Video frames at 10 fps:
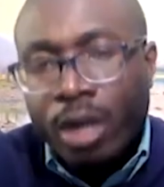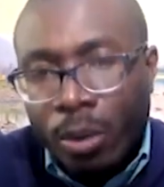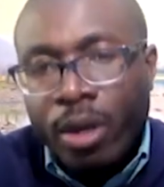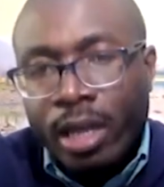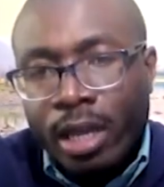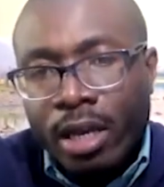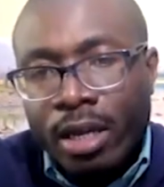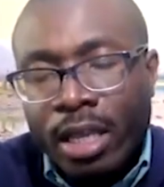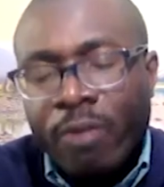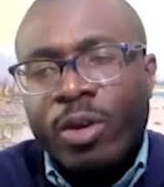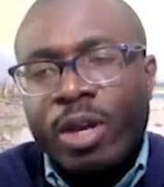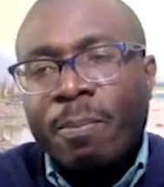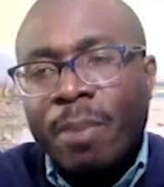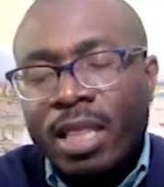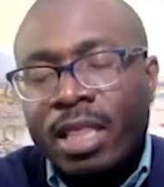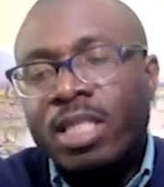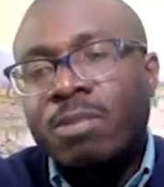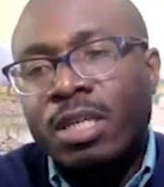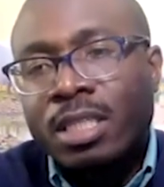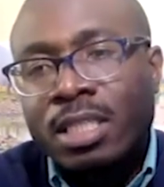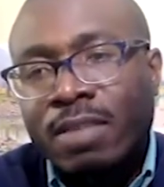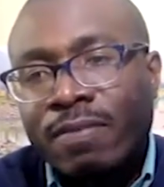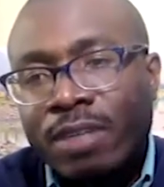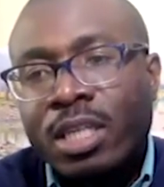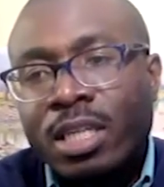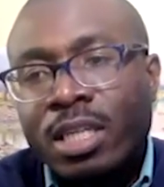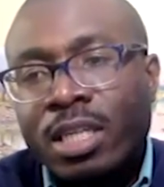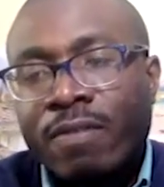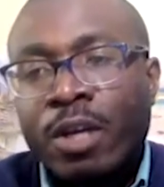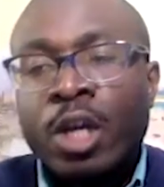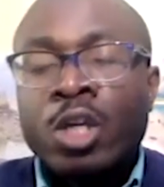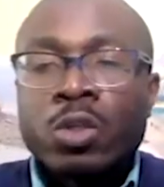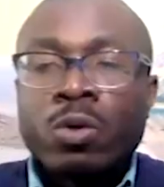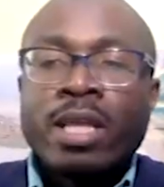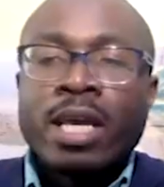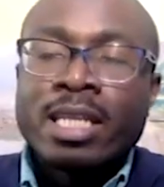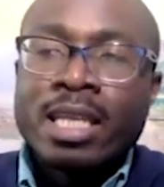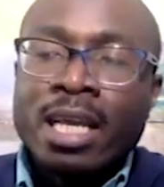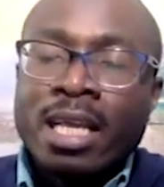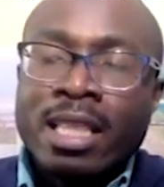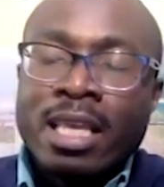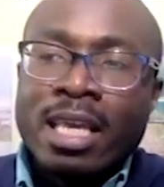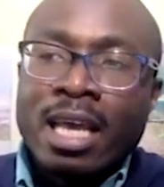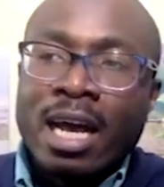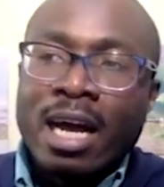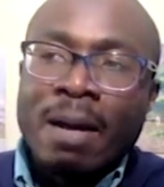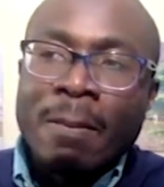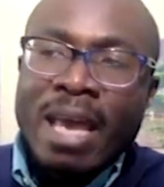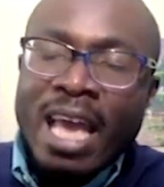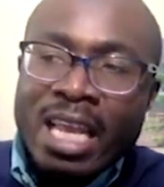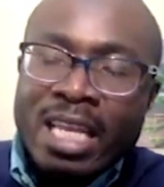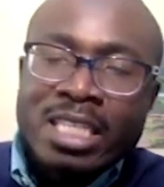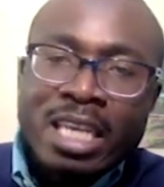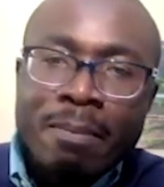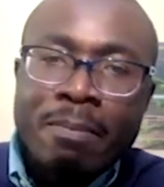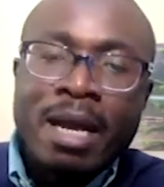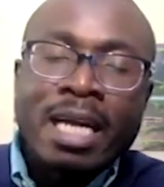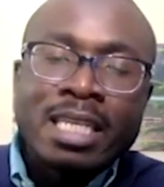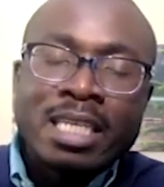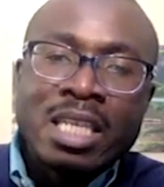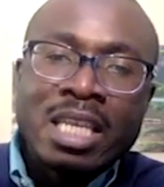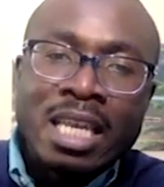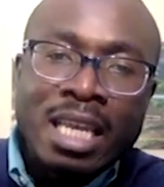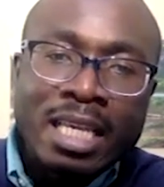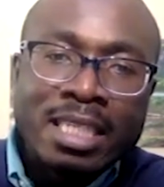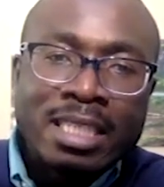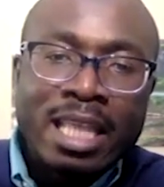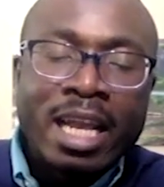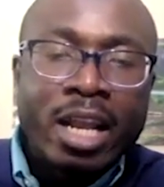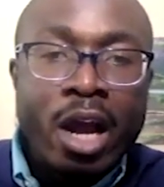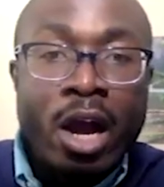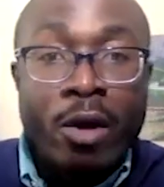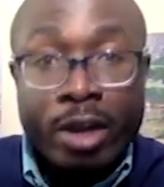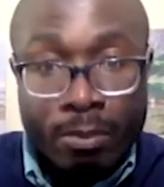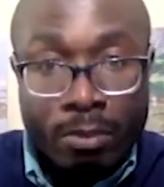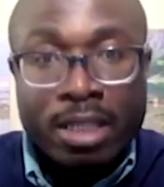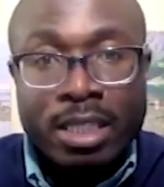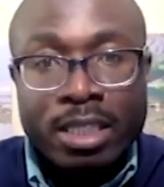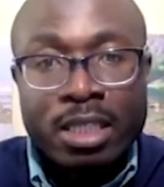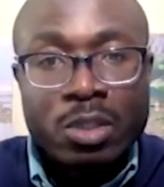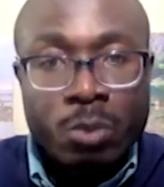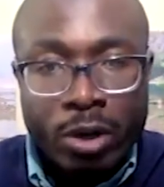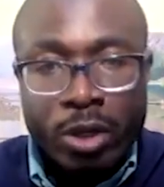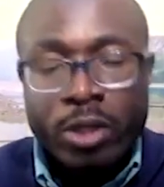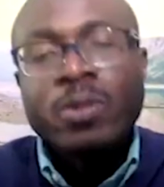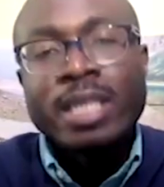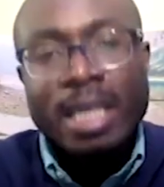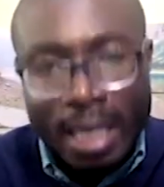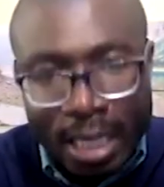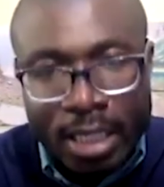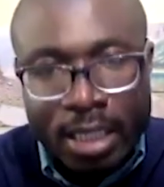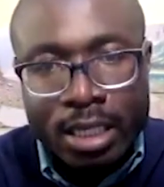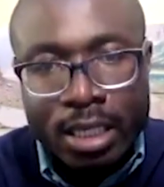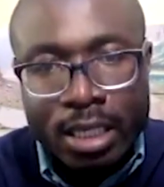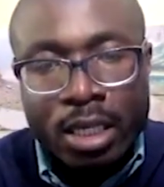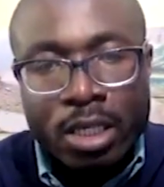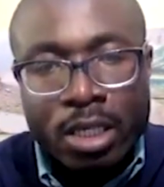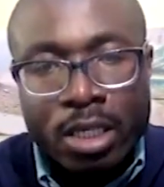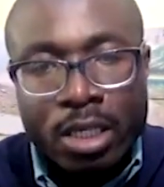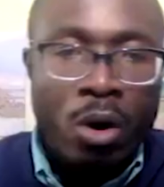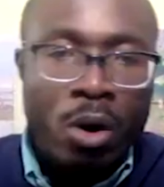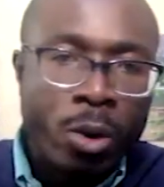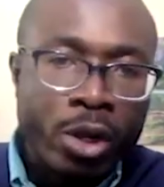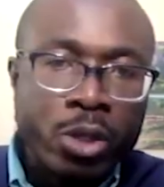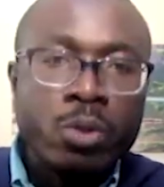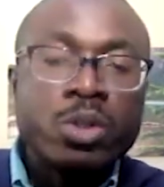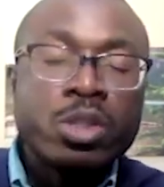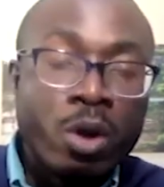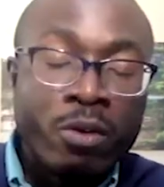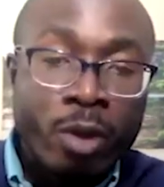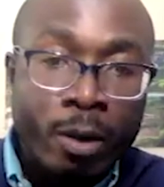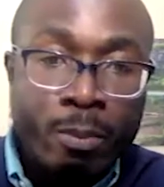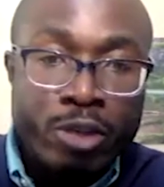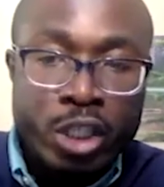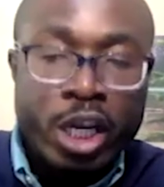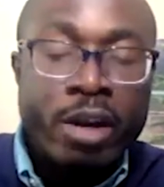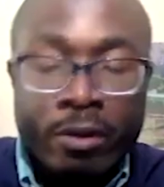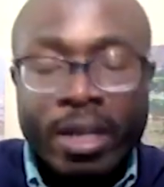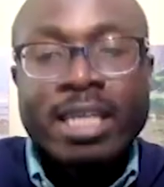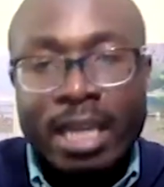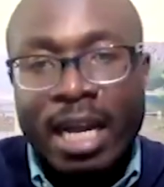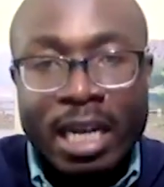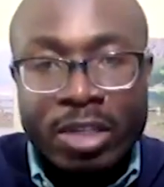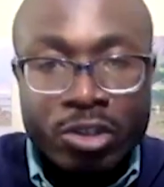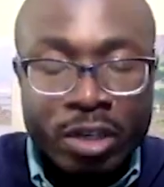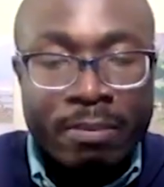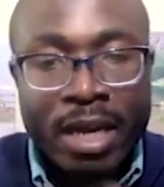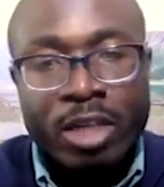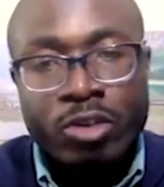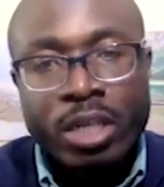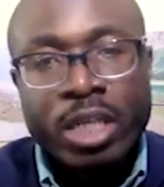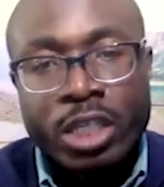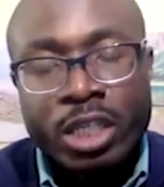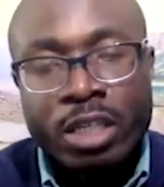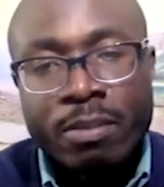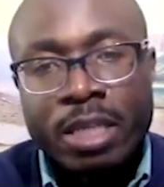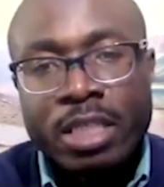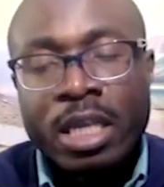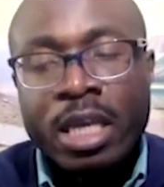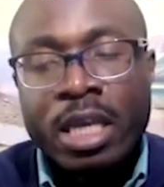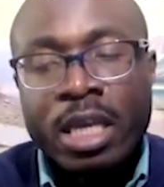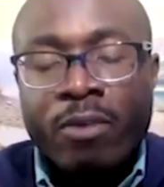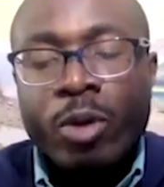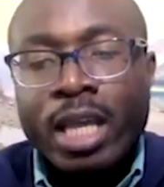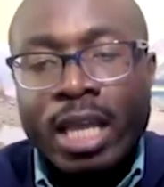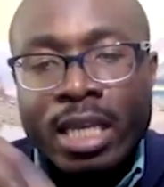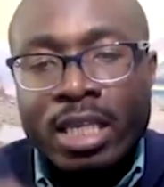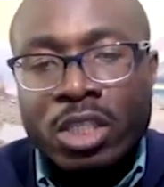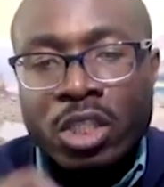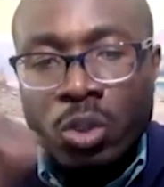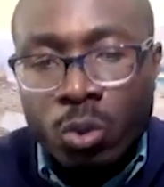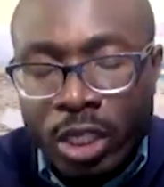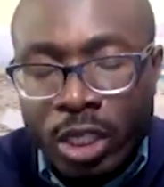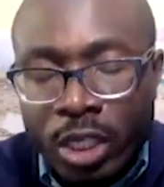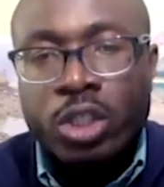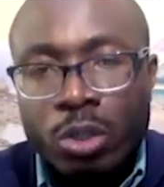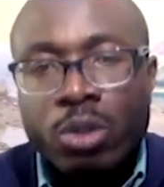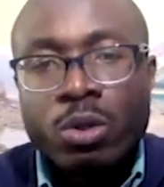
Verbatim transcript: we're working on it. If we can make these processes efficient, you know, so that the um, energy impact is less than current processes where we're using heat, you know, or we're using or we're generating hydrogen by the traditional means. If we can at least switch